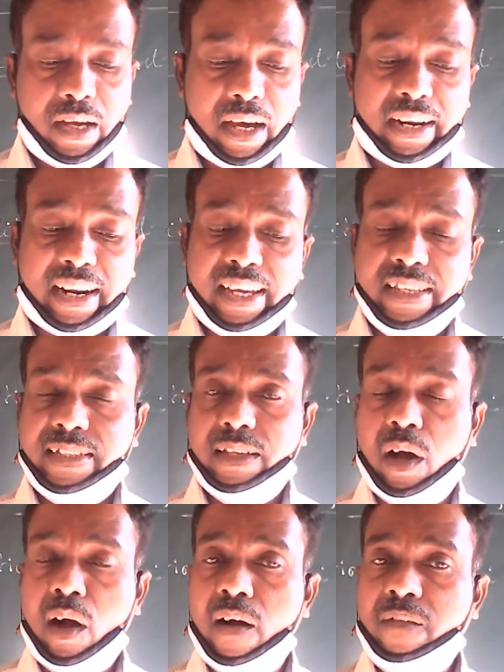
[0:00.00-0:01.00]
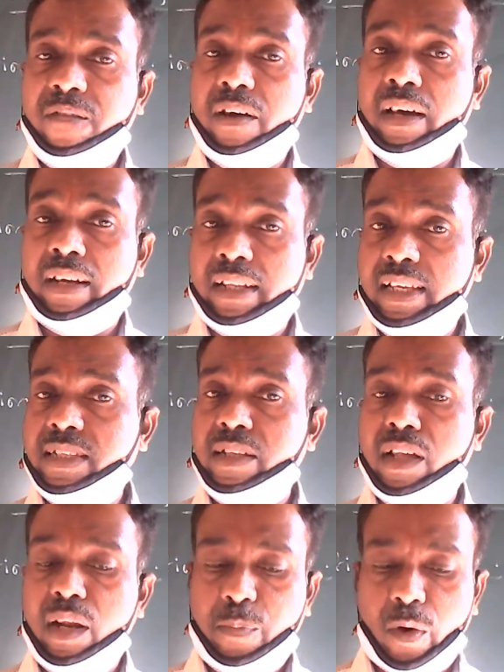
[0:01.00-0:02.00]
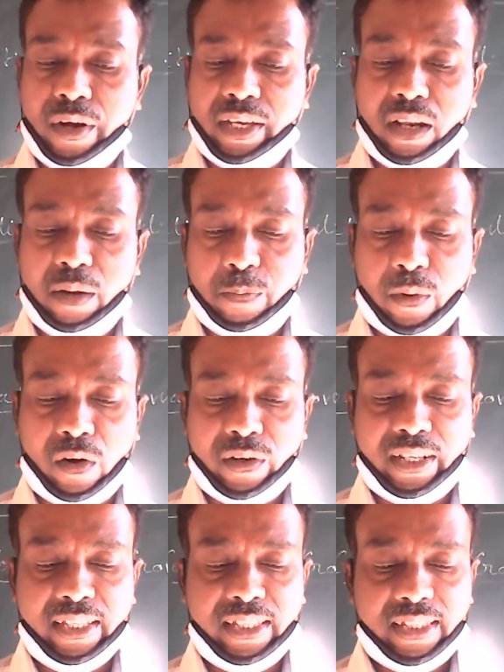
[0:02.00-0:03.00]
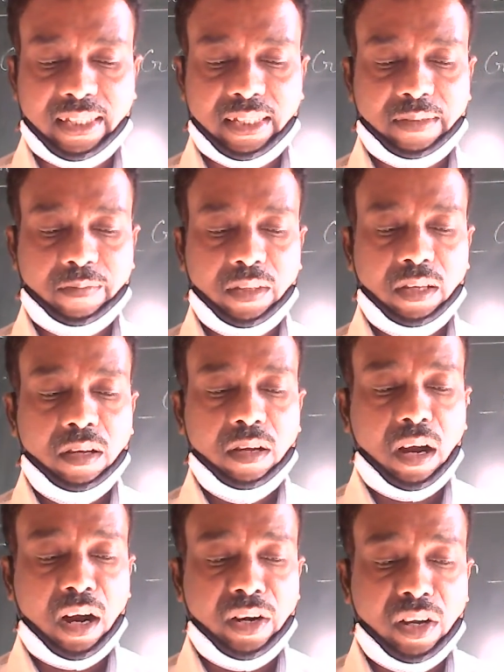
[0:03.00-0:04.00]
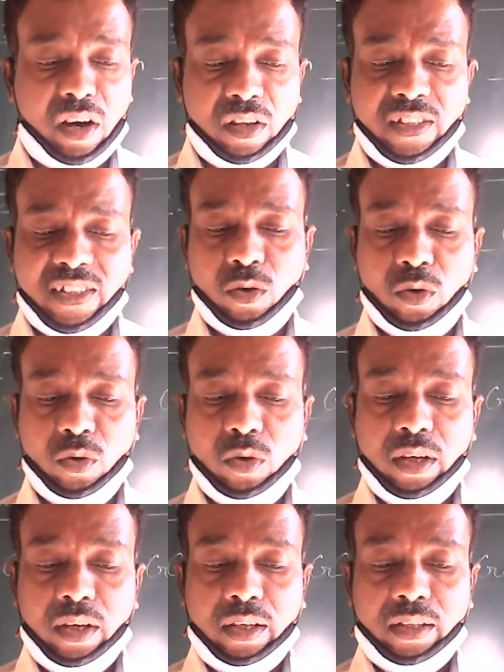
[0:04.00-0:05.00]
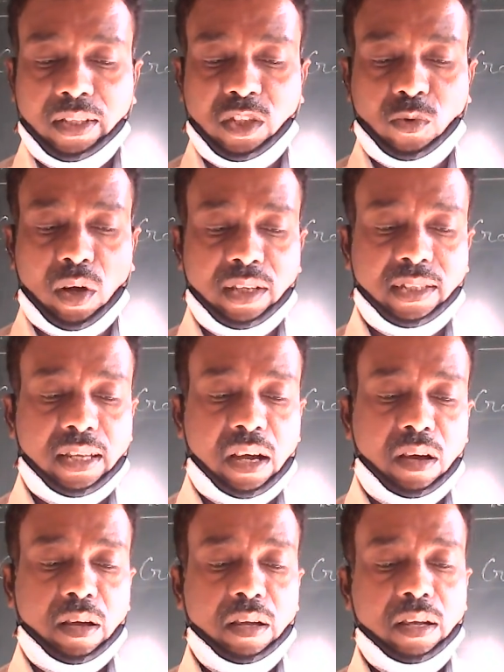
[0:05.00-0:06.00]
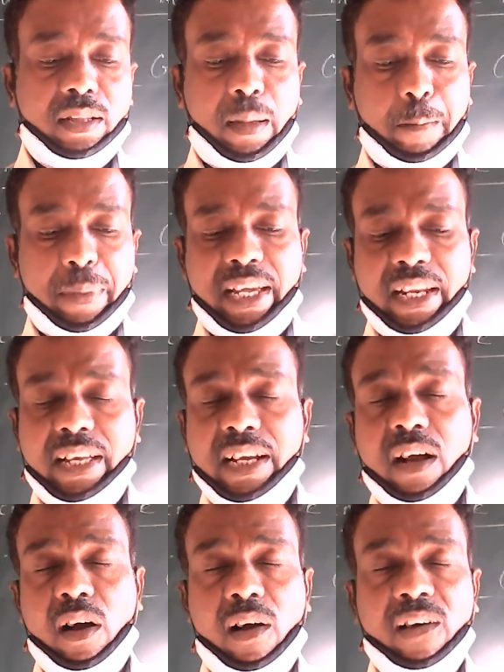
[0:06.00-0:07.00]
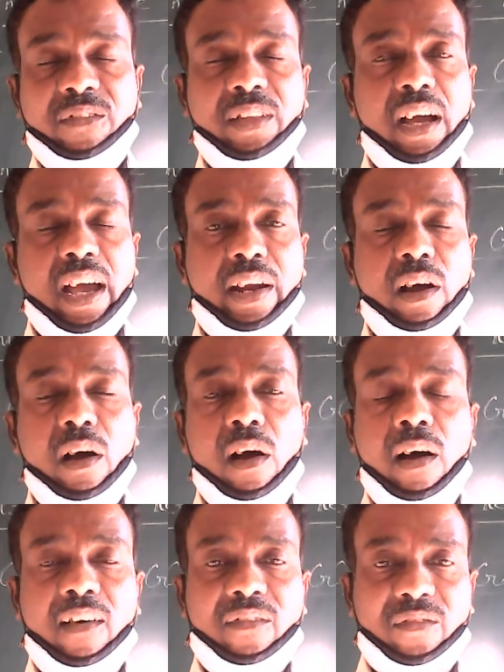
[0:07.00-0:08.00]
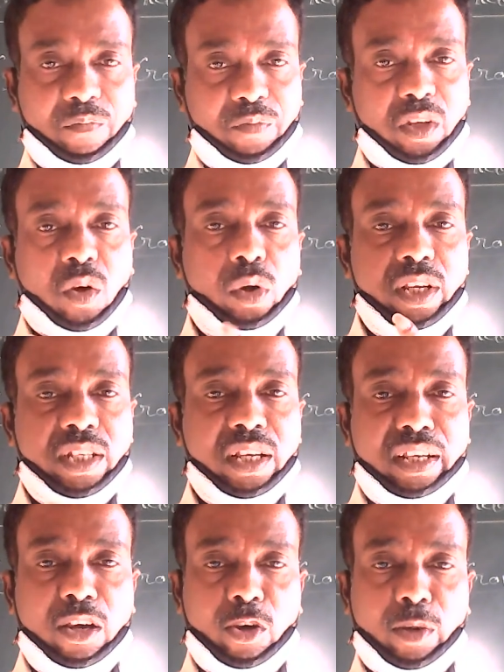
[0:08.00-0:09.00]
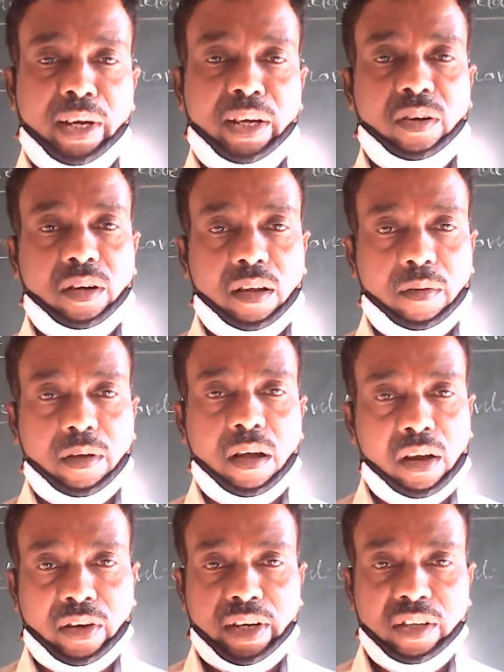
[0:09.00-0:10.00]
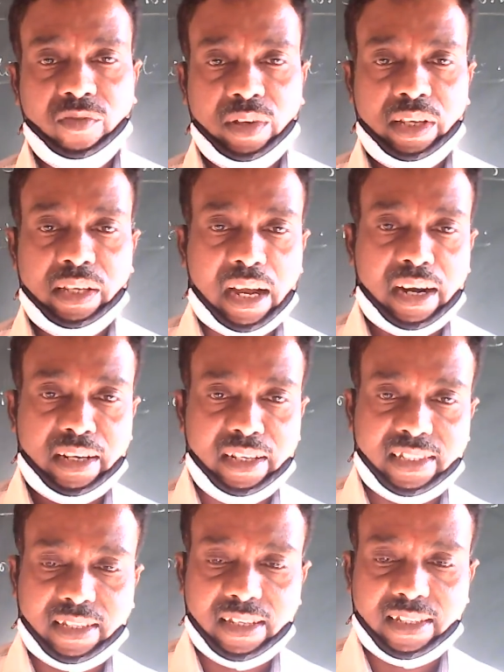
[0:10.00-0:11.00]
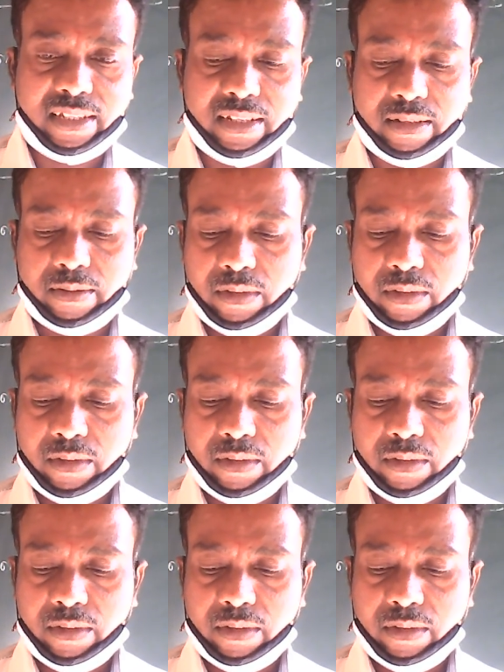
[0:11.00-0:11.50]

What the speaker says: rise of regional political parties, and also this was the beginning of the era of coalition government, already we had discussed.